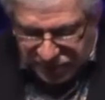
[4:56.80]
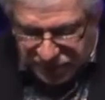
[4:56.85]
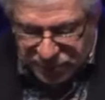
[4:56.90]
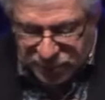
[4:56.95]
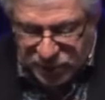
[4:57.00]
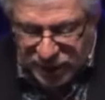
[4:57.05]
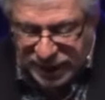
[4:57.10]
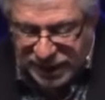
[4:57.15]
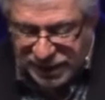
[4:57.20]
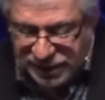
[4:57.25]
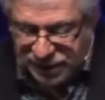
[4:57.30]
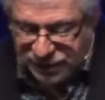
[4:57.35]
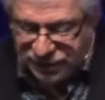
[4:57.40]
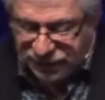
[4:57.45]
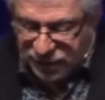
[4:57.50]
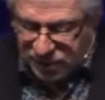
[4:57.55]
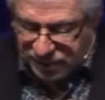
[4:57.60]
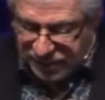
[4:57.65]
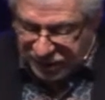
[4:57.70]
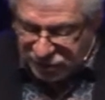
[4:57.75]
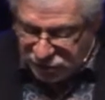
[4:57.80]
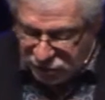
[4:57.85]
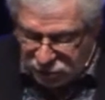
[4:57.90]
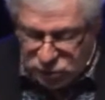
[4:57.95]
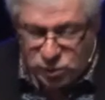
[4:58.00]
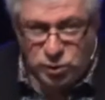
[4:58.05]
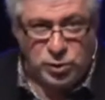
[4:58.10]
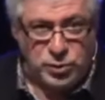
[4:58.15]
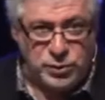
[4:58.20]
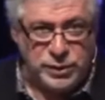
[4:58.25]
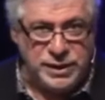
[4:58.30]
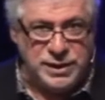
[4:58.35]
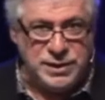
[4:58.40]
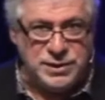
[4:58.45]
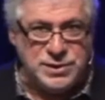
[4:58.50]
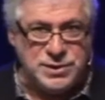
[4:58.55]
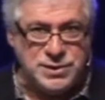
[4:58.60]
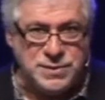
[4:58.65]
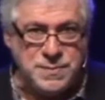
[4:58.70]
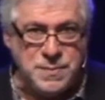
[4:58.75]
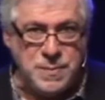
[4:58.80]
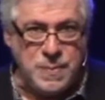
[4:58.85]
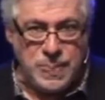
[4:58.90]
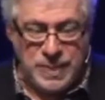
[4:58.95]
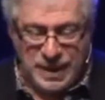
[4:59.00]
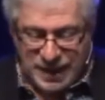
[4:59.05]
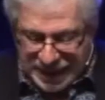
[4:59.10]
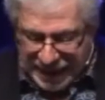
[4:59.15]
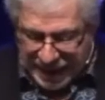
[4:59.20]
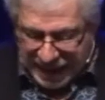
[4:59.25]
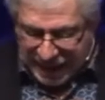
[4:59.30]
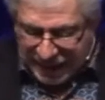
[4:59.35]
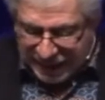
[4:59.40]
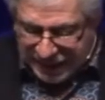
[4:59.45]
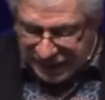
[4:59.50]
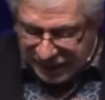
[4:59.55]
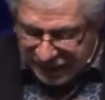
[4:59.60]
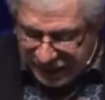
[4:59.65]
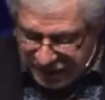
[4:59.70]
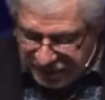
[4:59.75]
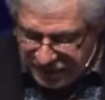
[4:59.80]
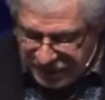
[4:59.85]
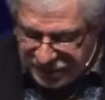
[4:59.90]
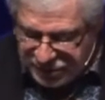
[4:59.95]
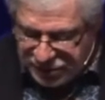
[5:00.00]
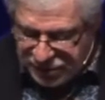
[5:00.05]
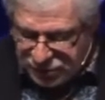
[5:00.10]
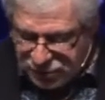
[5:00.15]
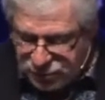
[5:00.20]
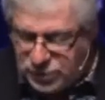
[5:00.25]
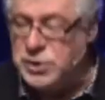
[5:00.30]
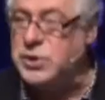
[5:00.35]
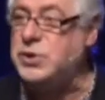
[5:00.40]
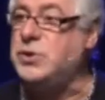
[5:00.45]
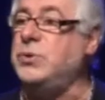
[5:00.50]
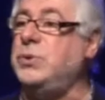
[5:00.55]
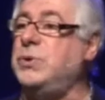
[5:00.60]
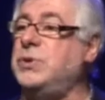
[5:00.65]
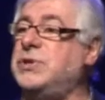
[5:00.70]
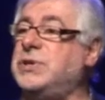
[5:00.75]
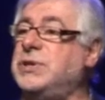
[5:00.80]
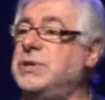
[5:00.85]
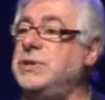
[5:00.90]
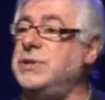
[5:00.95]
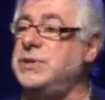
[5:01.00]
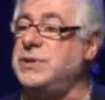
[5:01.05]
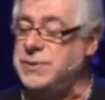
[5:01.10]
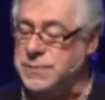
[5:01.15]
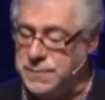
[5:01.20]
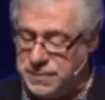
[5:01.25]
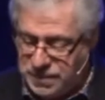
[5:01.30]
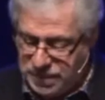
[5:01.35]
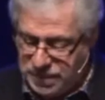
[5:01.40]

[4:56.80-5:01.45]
pray that from his glorious unlimited resources.